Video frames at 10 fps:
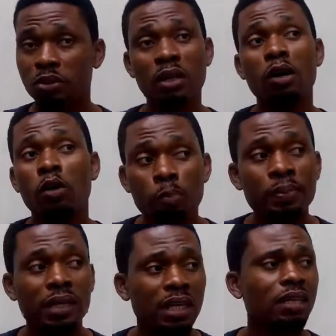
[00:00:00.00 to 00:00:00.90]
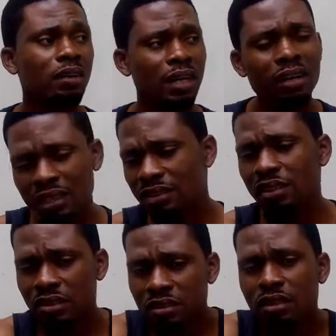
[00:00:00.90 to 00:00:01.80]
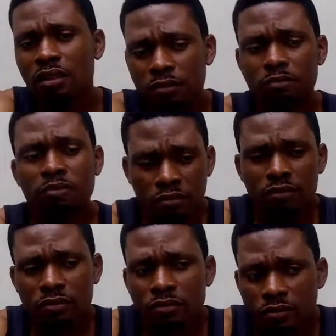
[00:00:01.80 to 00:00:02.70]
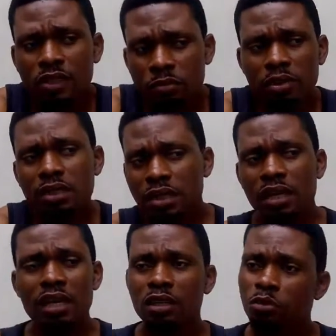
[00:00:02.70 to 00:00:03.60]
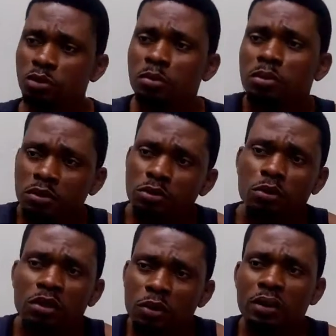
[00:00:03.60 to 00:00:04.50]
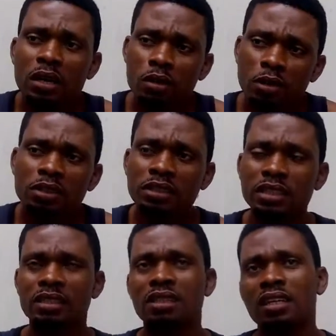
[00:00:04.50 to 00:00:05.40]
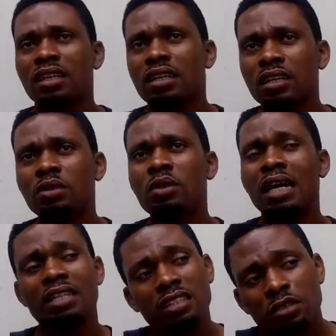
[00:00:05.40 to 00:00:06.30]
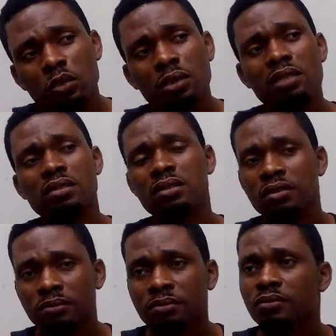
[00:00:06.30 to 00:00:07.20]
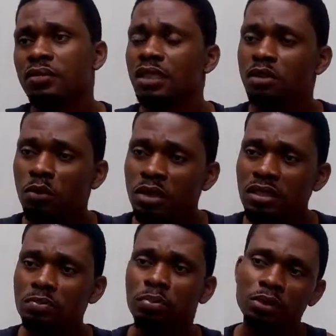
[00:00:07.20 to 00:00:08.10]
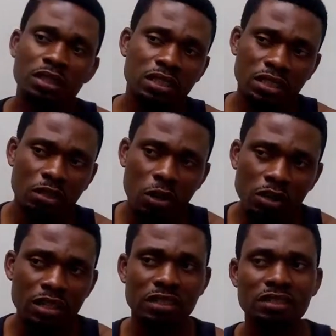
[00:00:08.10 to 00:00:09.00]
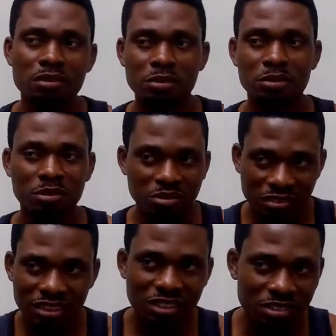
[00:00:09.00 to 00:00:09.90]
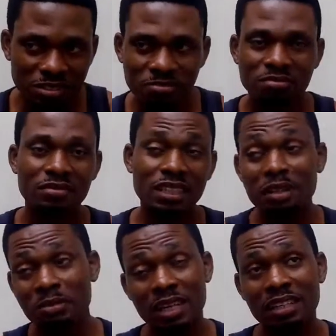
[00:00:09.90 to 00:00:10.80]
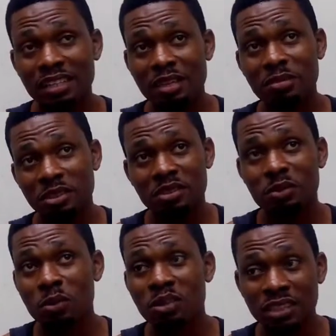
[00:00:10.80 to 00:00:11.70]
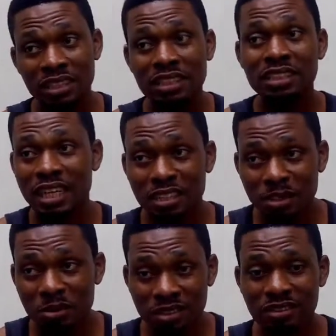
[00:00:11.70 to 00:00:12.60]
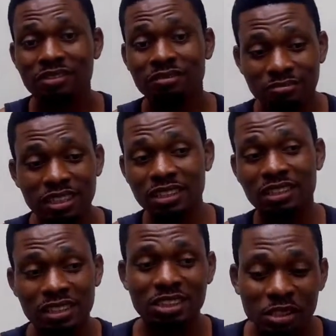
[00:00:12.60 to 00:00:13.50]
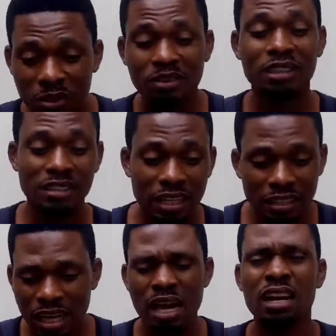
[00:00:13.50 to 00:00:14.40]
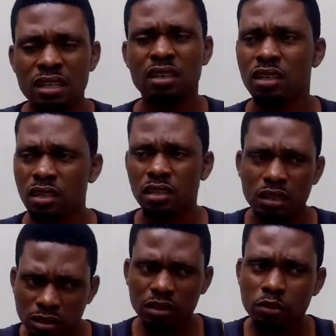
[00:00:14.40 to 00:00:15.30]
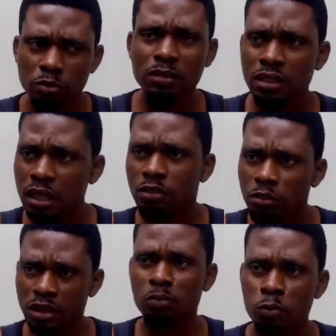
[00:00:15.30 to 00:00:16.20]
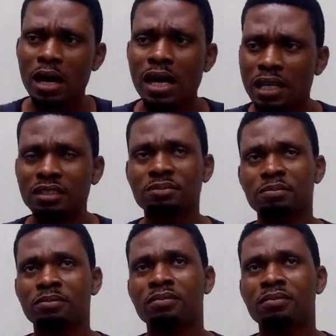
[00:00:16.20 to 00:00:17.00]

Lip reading: They were hoping that, at least now, you've been here, you're supposed to know that we are hungry. You know, and he's always pushing the others to, you know, let me use the word ginger. He's always gingering the others, like, let's say something now, don't keep quiet.